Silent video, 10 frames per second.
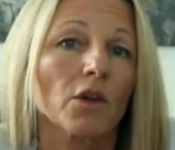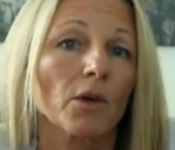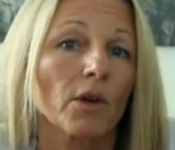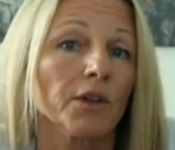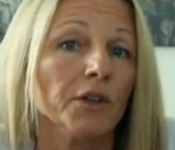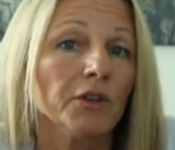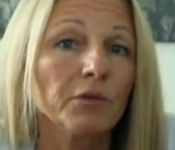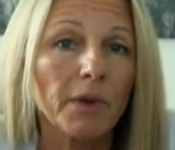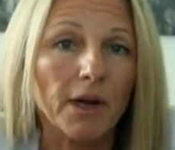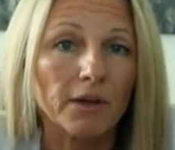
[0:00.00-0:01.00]
You're a
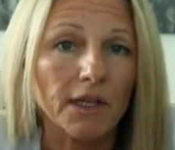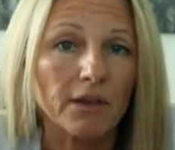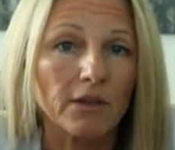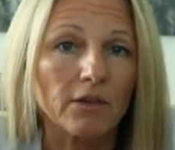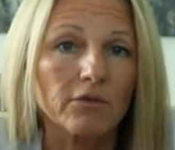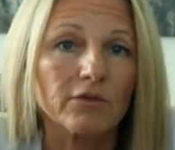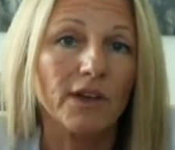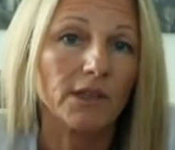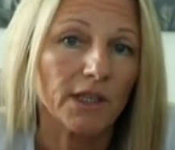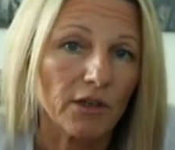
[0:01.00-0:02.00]
new
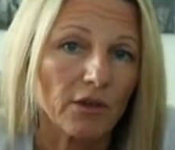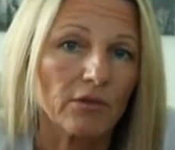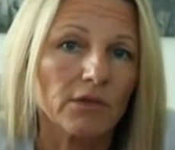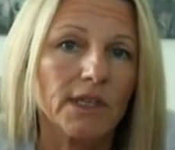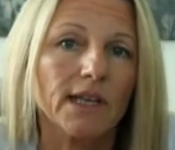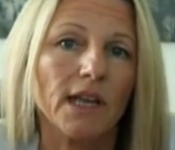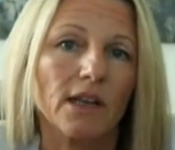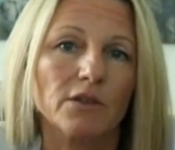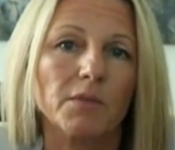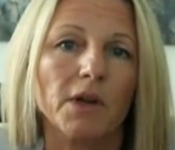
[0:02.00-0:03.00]
paralegal, fairly new
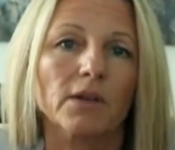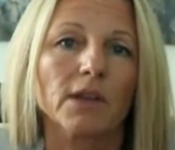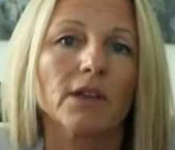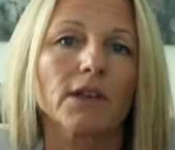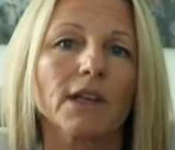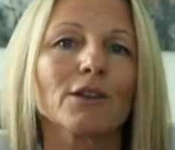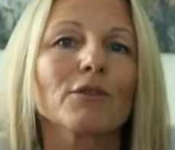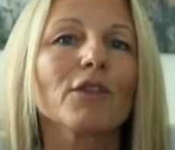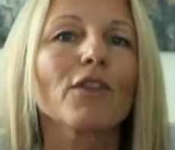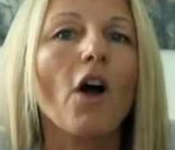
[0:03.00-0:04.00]
litigation paralegal,
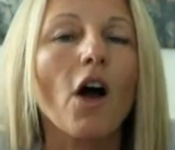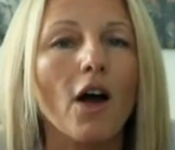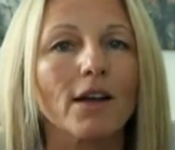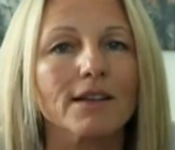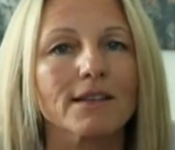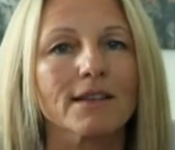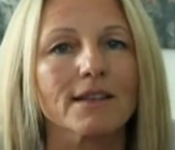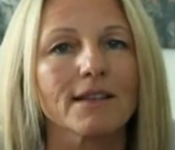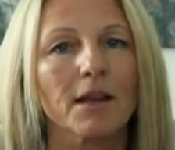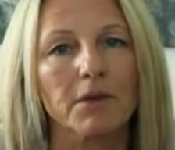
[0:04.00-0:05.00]
and you thought
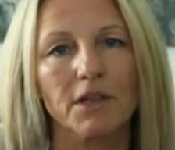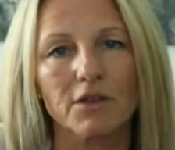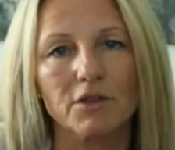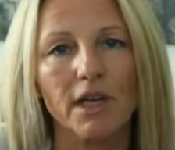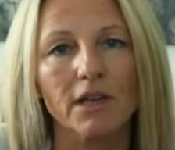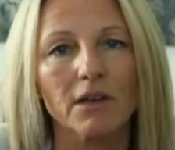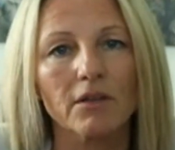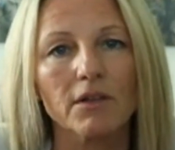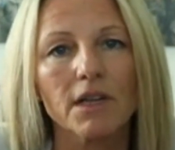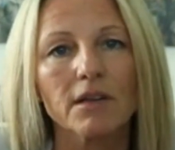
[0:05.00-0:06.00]
they were going to
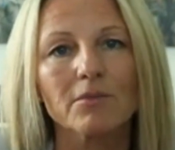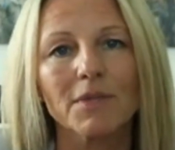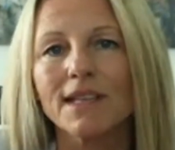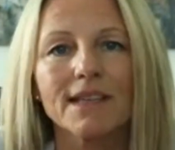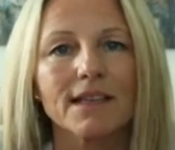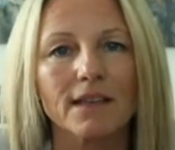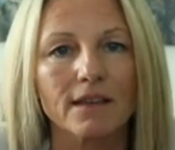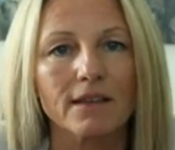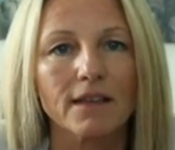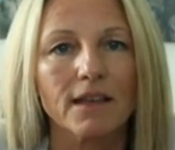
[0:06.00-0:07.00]
train you, but they
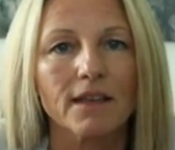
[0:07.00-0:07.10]
didn't.